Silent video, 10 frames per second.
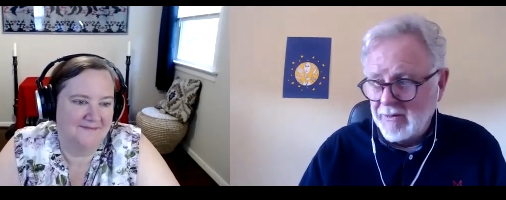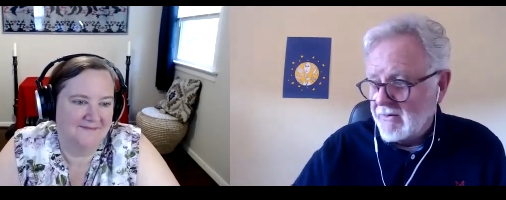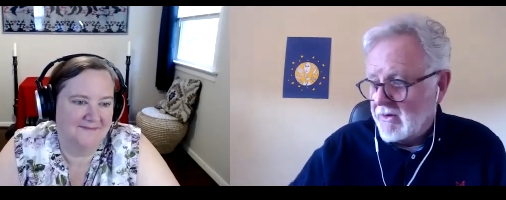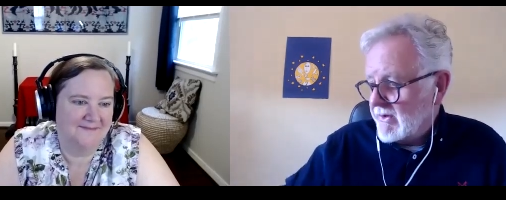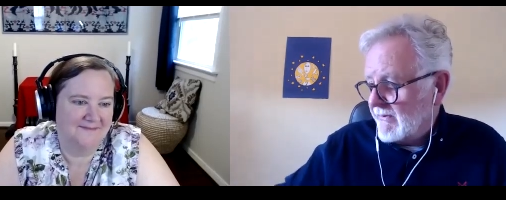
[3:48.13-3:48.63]
Speaker 1: We've
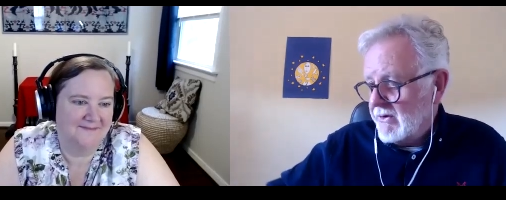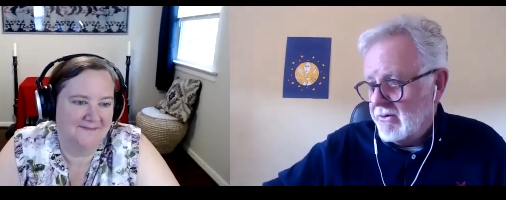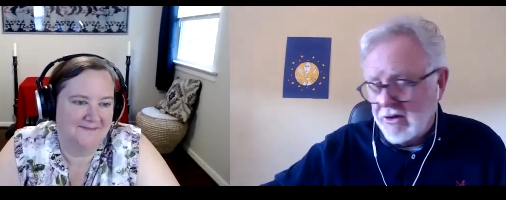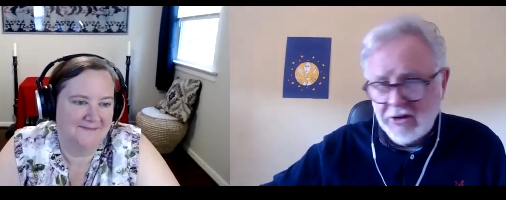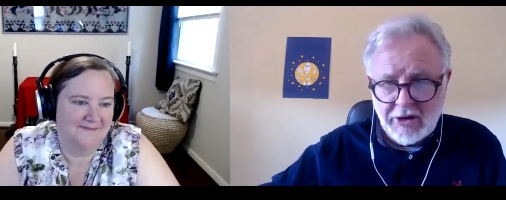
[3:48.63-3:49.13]
got a few
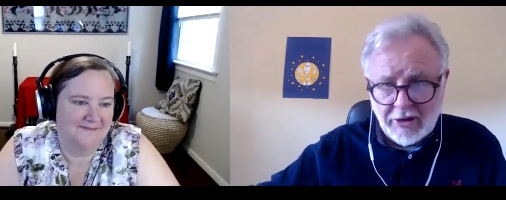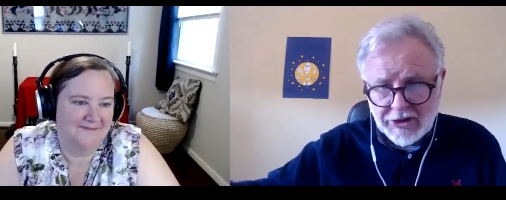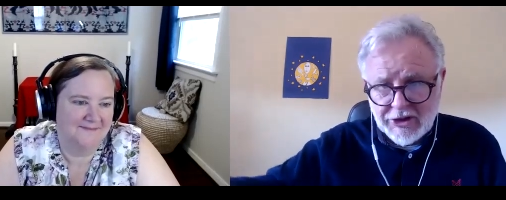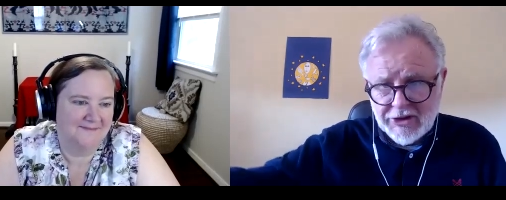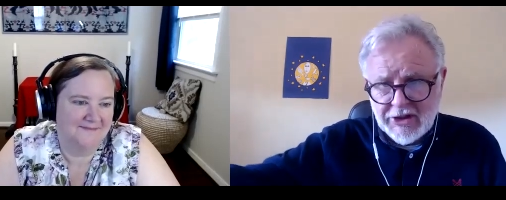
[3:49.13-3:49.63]

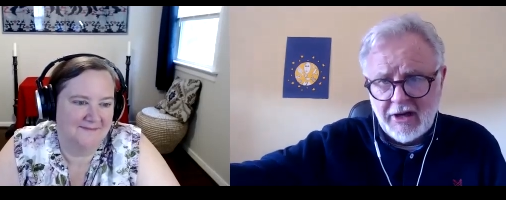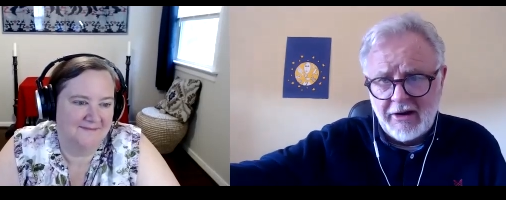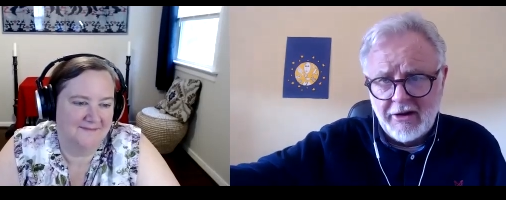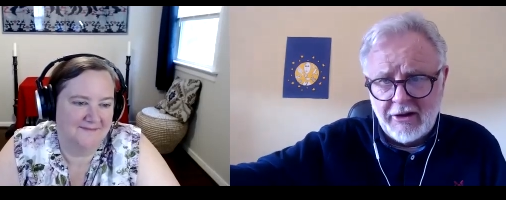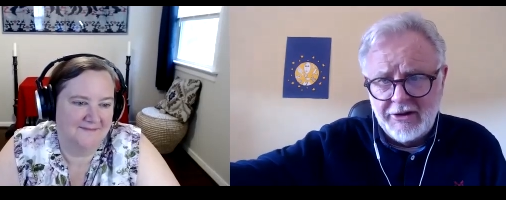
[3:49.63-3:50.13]
concoctions
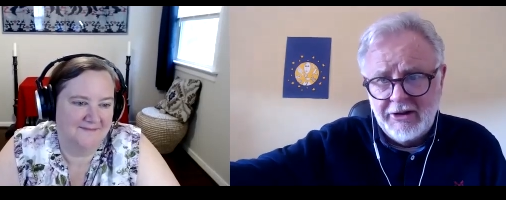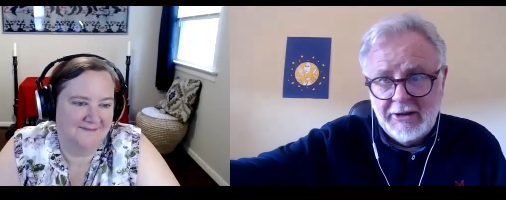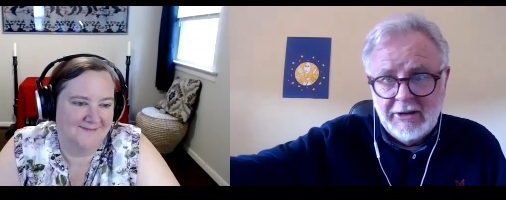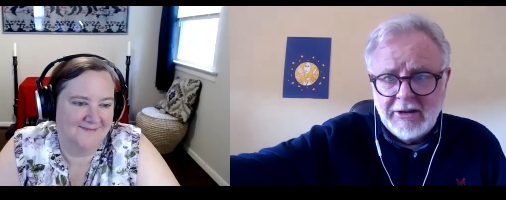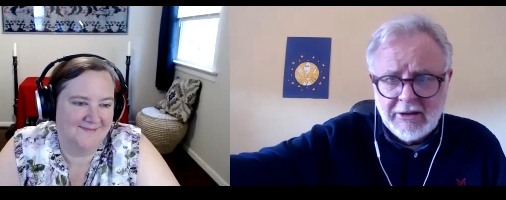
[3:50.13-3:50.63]
going on
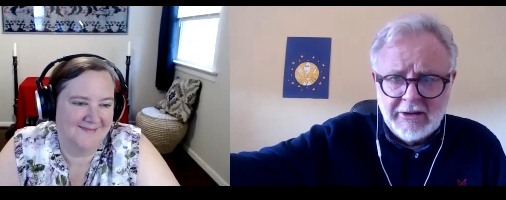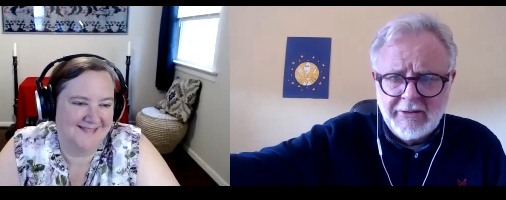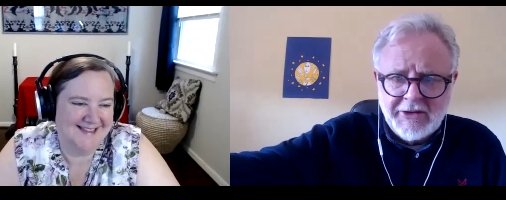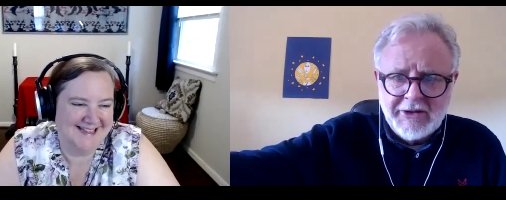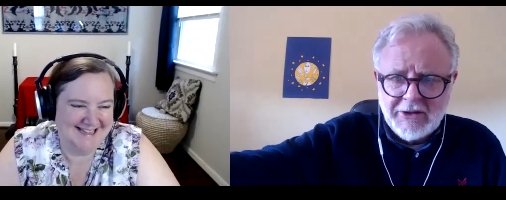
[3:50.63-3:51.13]

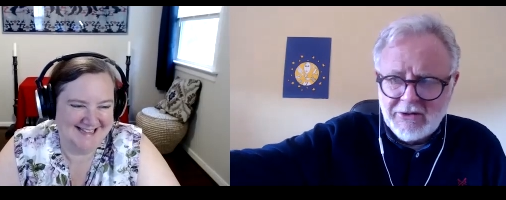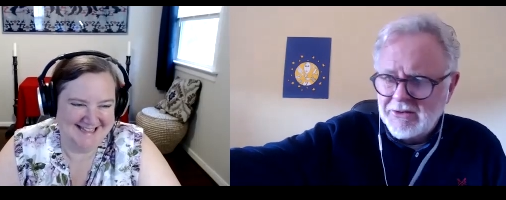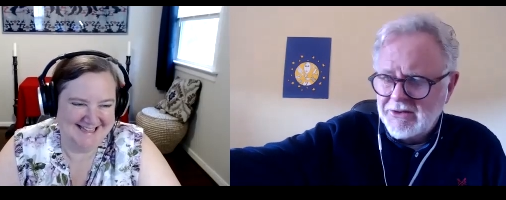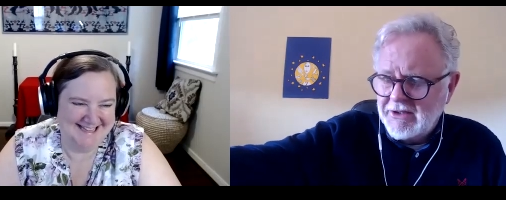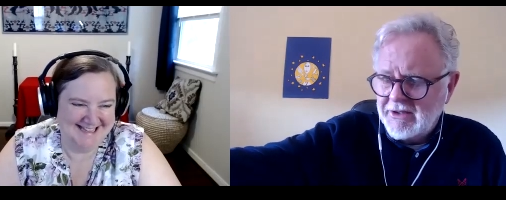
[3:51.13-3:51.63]
over in the
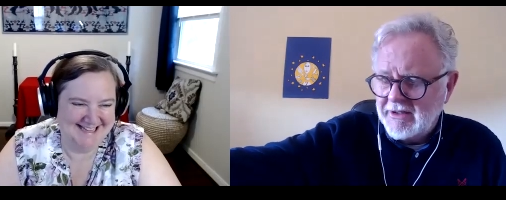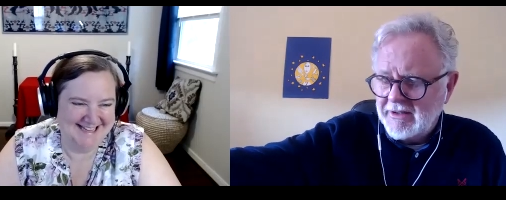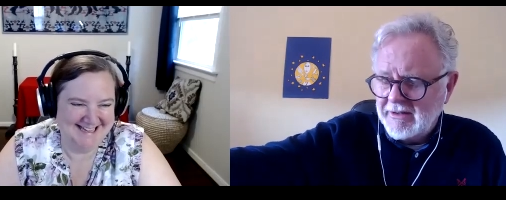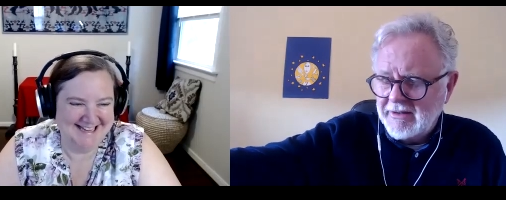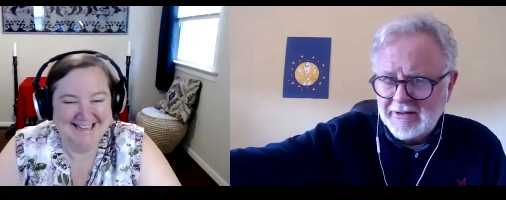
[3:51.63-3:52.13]
corner here,
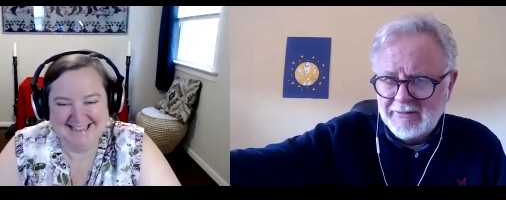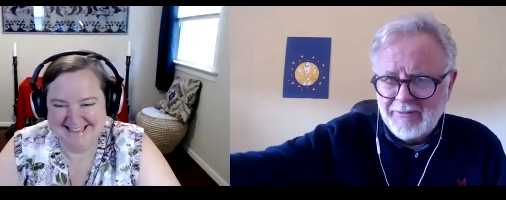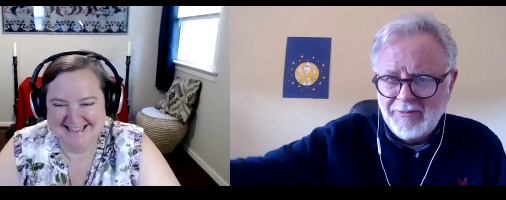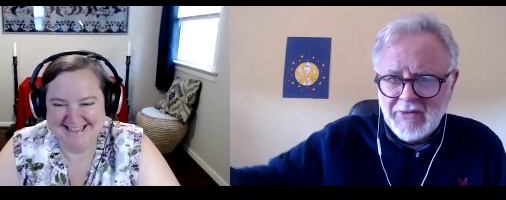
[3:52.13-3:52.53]
um,